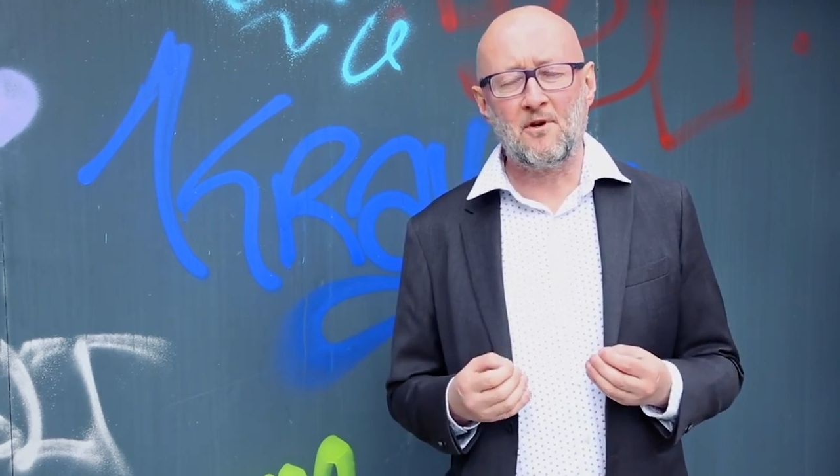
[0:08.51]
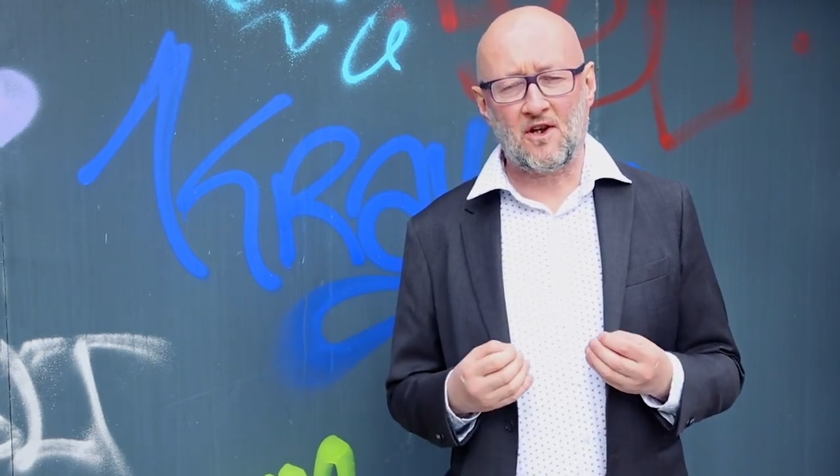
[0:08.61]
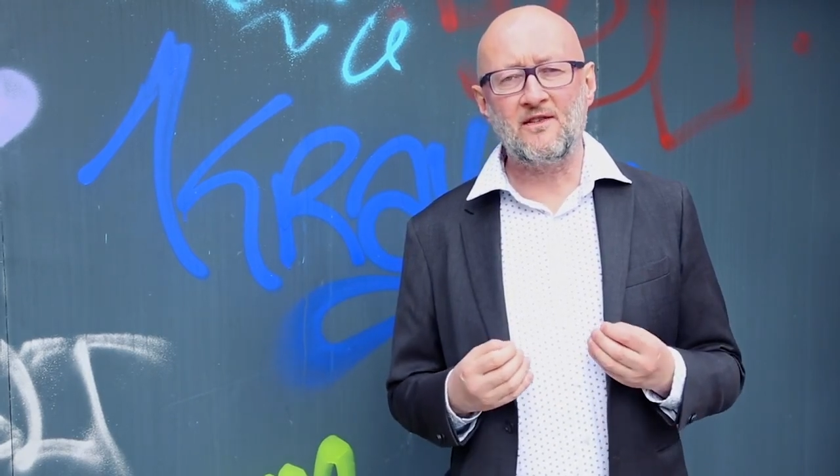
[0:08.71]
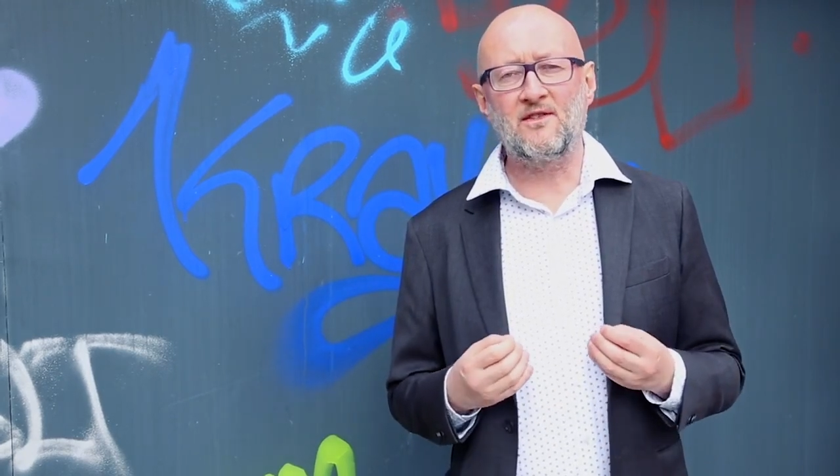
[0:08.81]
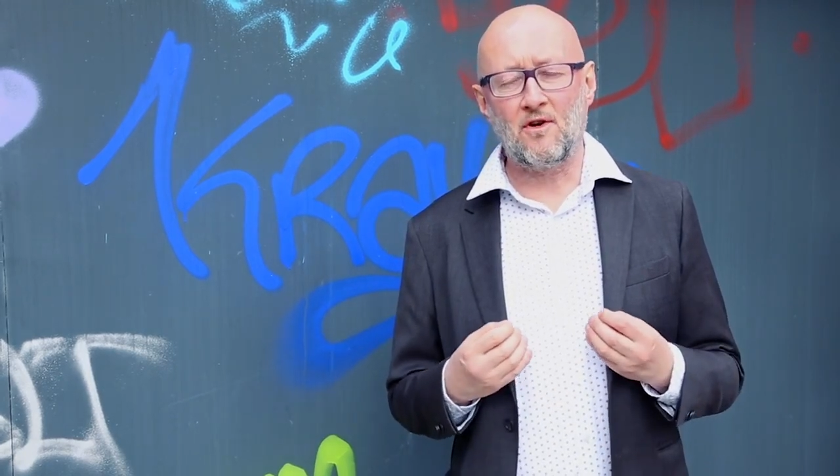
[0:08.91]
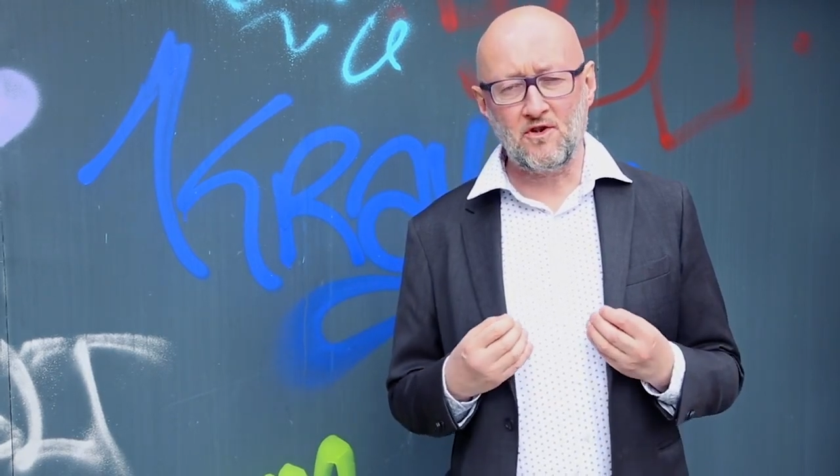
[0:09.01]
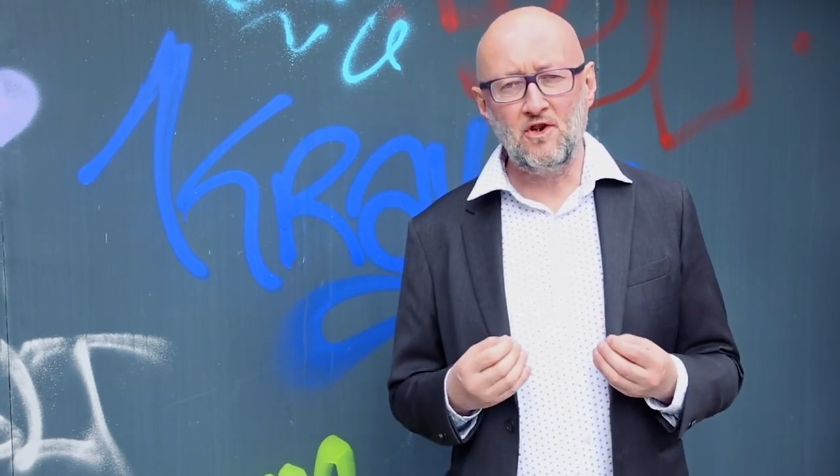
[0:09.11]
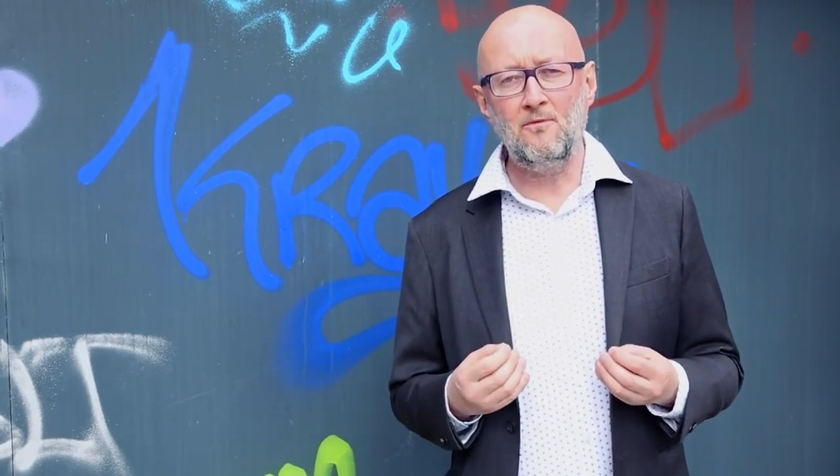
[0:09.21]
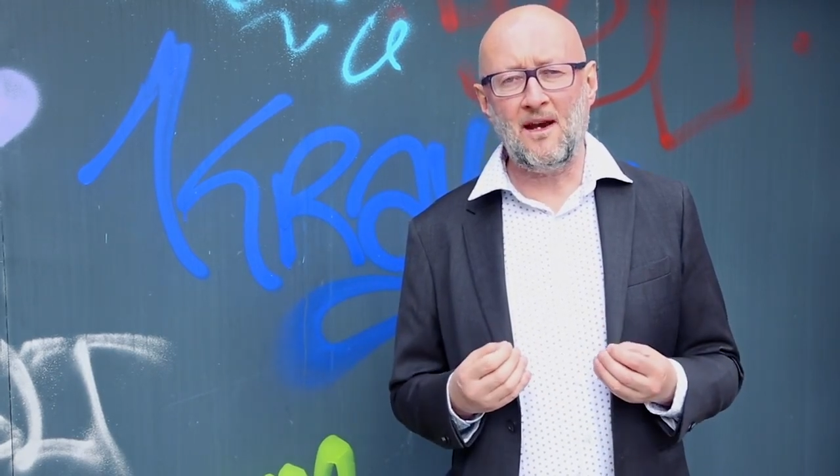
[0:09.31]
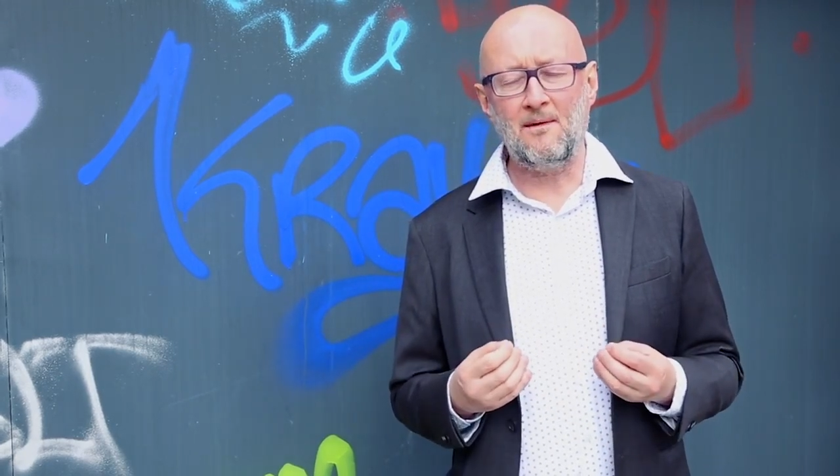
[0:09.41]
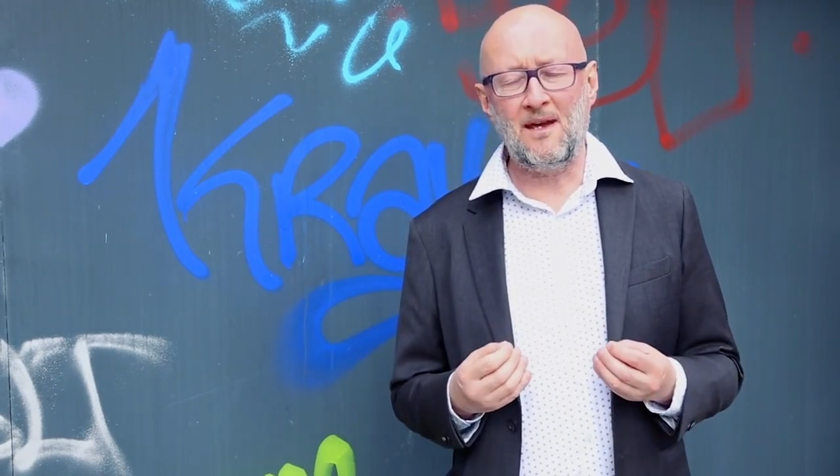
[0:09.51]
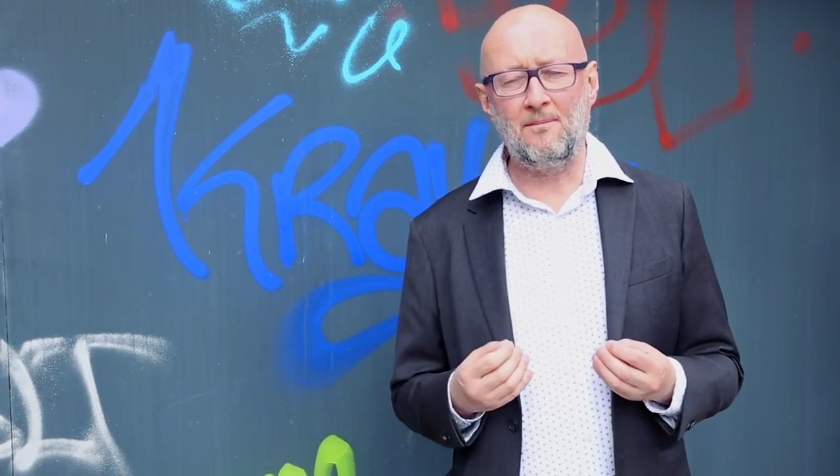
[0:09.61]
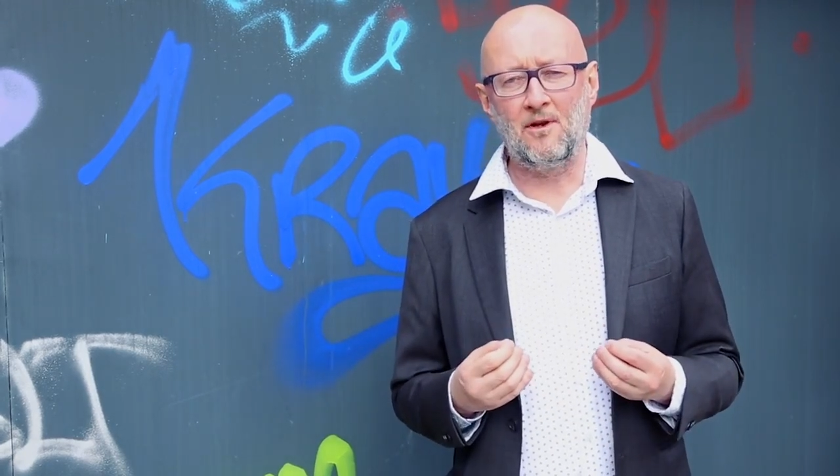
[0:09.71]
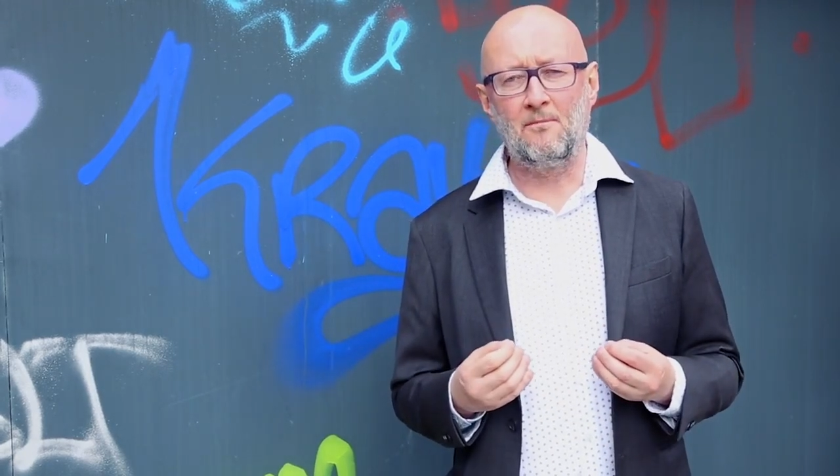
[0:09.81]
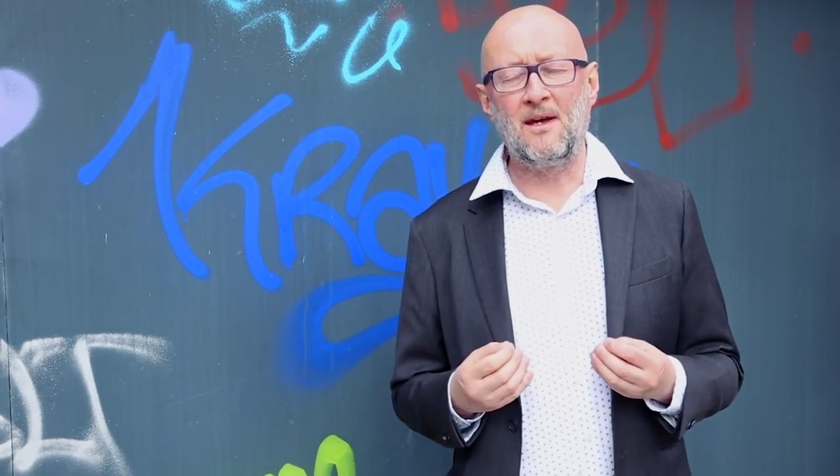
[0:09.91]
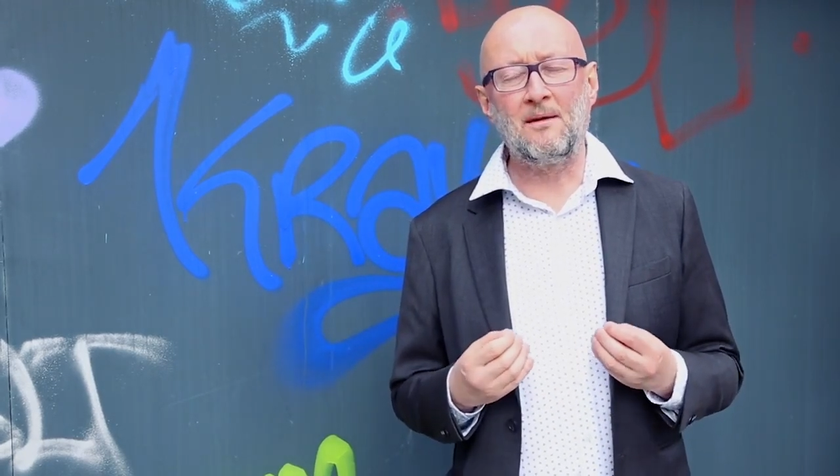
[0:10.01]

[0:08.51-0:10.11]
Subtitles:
because there are too many people